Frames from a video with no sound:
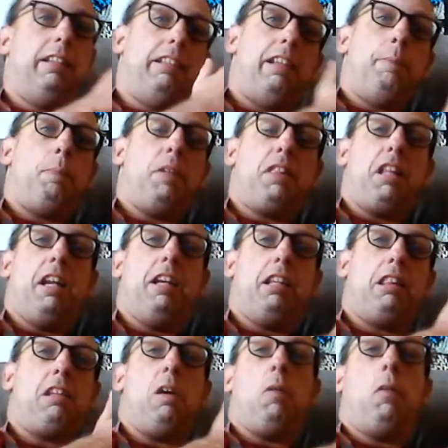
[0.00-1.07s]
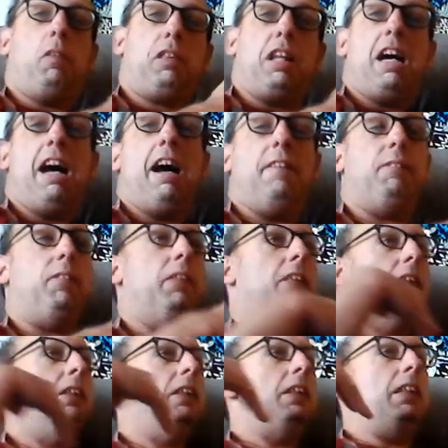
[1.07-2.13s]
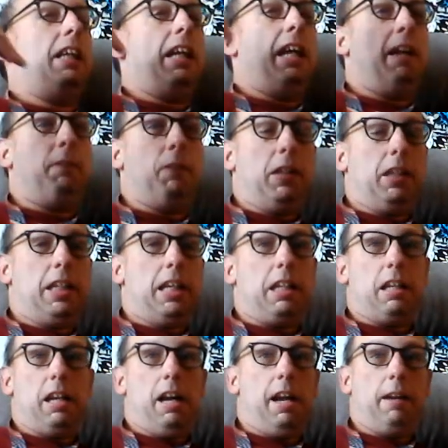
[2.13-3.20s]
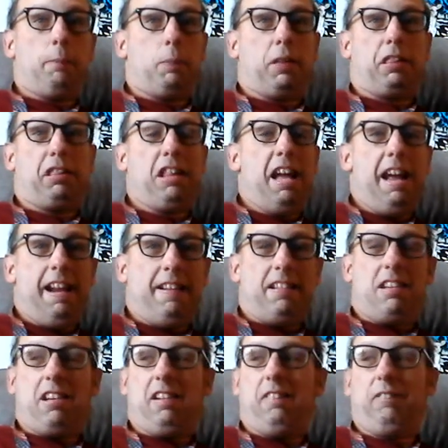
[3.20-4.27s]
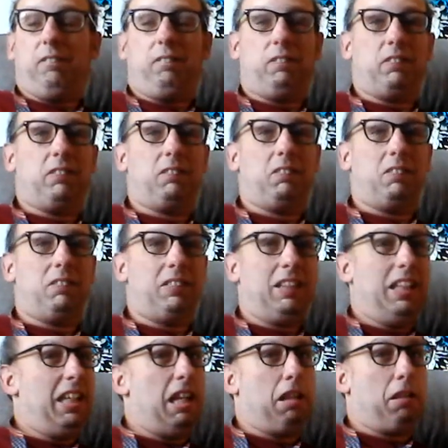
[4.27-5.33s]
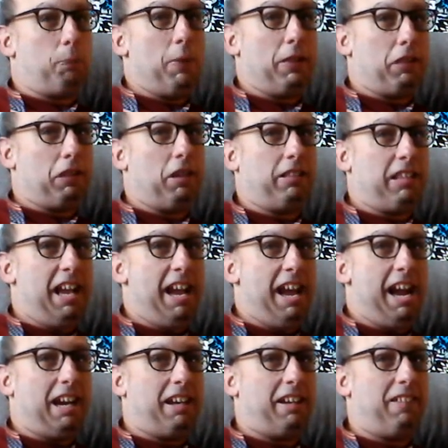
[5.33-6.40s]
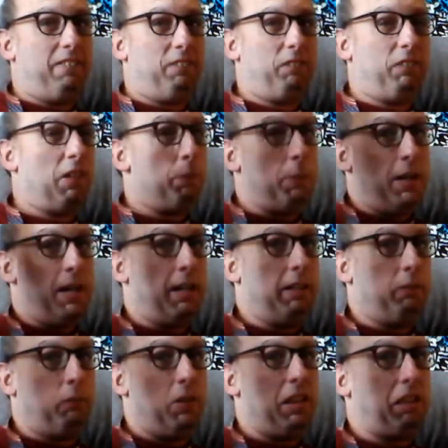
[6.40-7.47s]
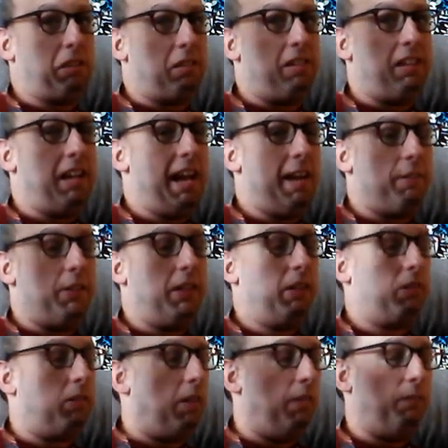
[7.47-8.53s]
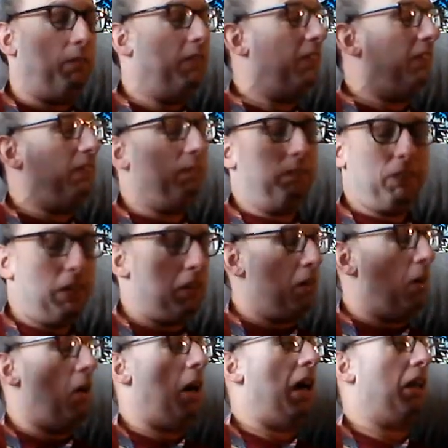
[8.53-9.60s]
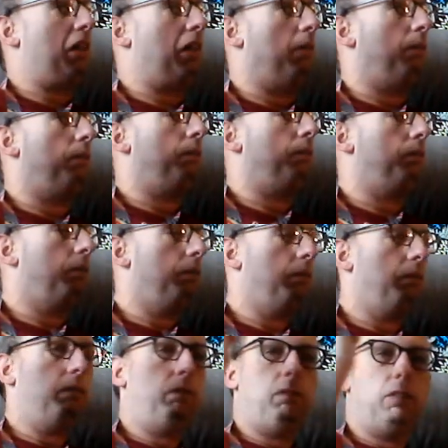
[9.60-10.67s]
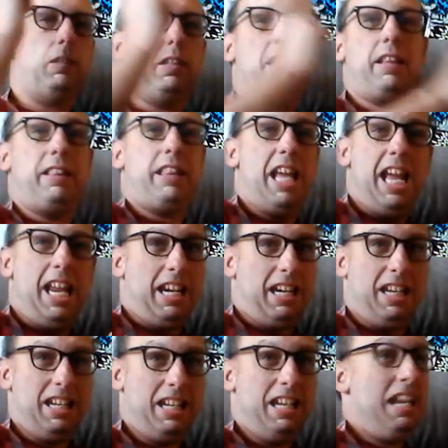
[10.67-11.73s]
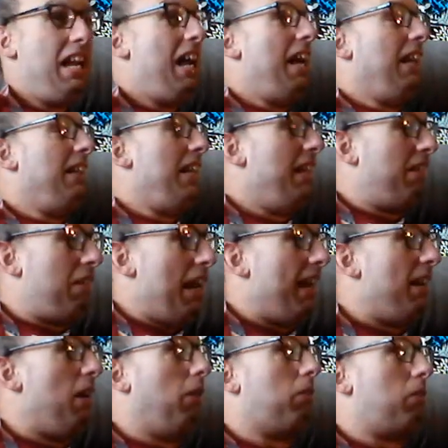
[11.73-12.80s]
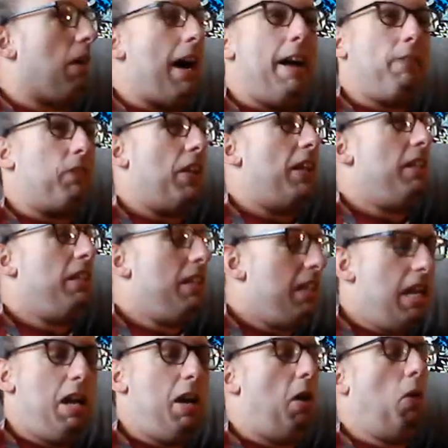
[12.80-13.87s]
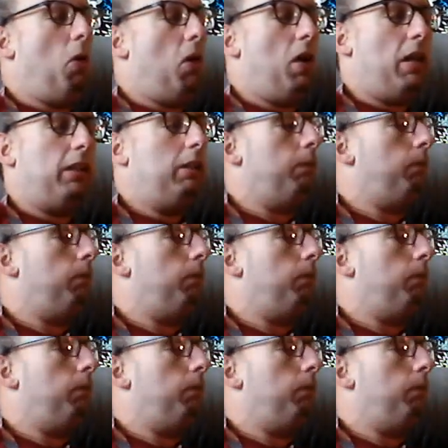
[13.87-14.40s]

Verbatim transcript: the percentage goes up. And when you get to 100%, you get a special attack, depending on which C you have in your group. That's awesome. Then, Nintendo dropped a new.